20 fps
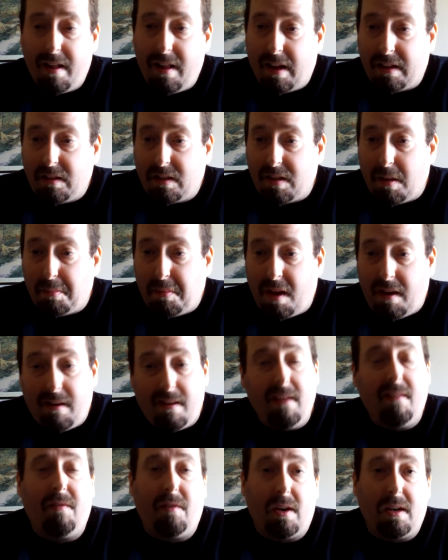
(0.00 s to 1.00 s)
That's
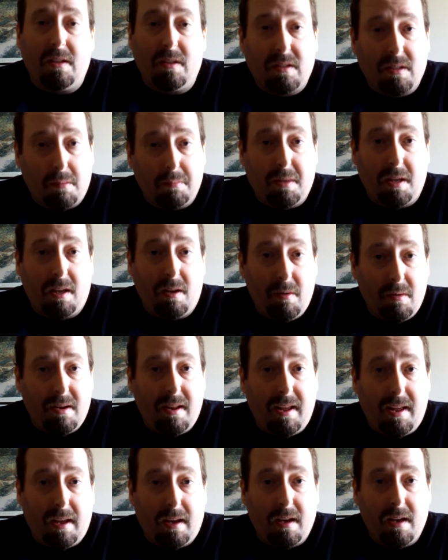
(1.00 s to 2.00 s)
something different, something
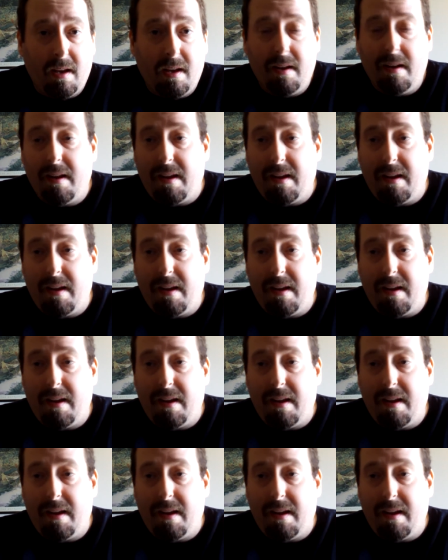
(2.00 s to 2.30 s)
unique,